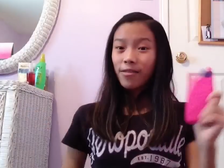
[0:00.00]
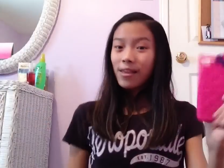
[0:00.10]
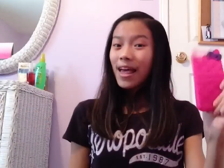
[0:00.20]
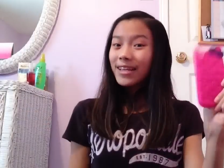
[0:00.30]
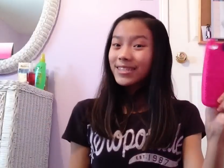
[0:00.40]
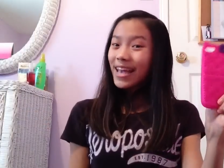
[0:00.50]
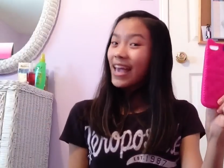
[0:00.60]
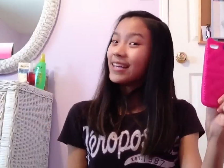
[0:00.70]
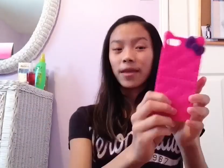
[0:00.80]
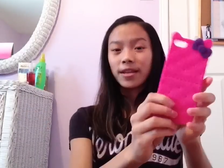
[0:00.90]
The last
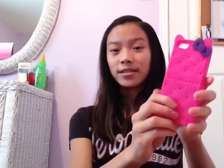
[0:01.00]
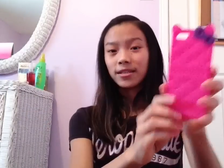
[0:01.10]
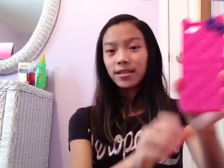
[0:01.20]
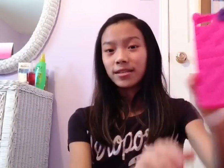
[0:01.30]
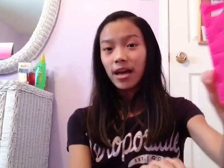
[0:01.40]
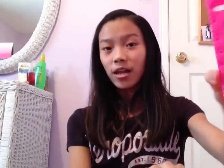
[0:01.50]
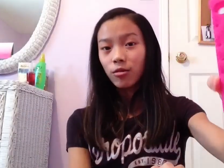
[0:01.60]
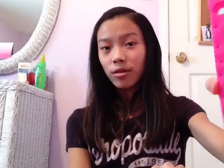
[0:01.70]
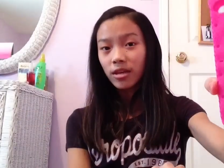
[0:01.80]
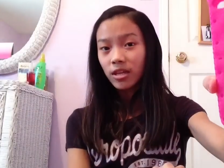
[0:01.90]
case, it is this Hello
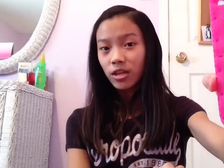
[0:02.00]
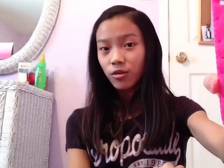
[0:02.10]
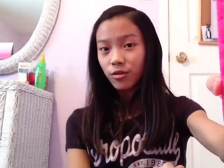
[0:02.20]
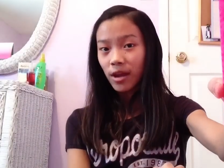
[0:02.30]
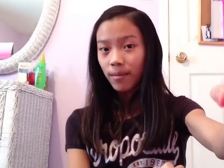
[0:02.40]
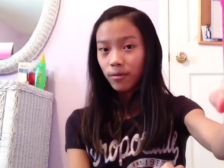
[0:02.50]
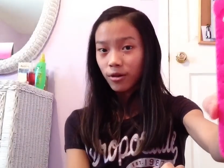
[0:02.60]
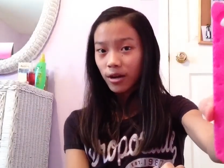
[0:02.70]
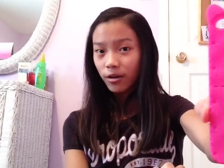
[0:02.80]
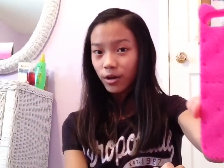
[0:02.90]
Kitty graham
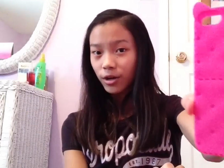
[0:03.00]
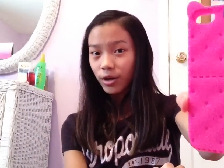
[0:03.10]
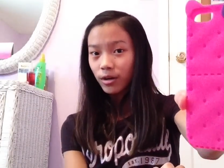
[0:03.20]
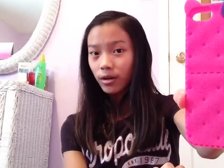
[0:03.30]
cracker